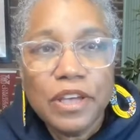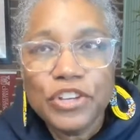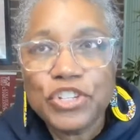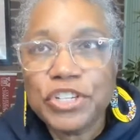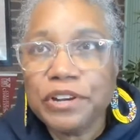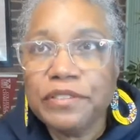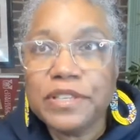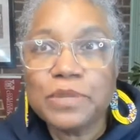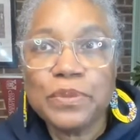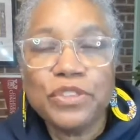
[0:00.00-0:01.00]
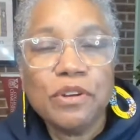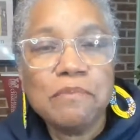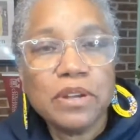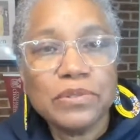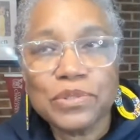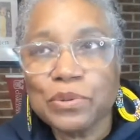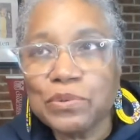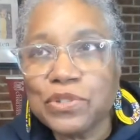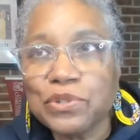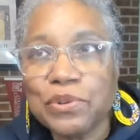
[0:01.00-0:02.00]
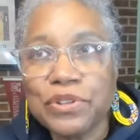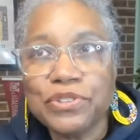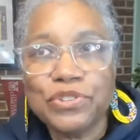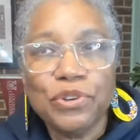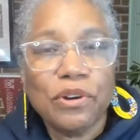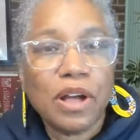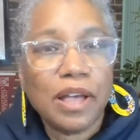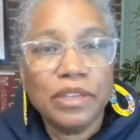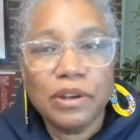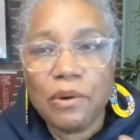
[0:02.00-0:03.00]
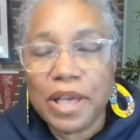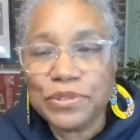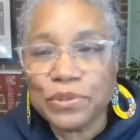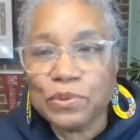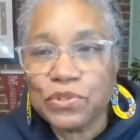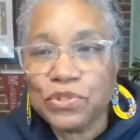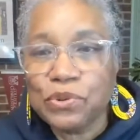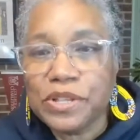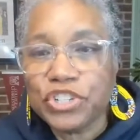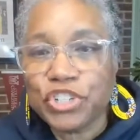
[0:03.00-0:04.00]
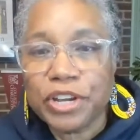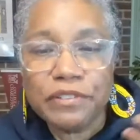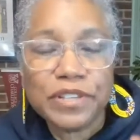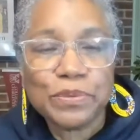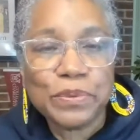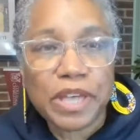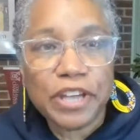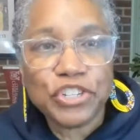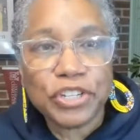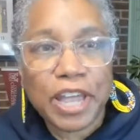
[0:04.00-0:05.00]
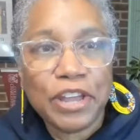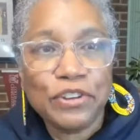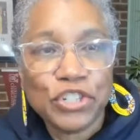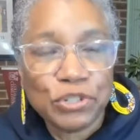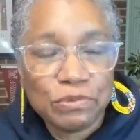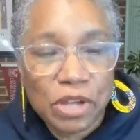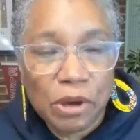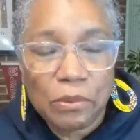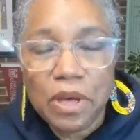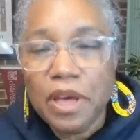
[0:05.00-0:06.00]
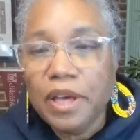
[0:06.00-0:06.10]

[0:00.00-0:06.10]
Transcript: Share this with your middle school students, your high school students. Share this with educators you know.